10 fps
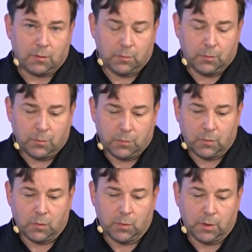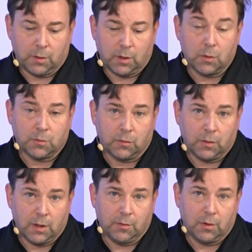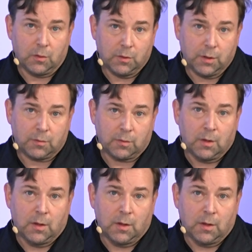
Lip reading: to work closer together in the Nordics.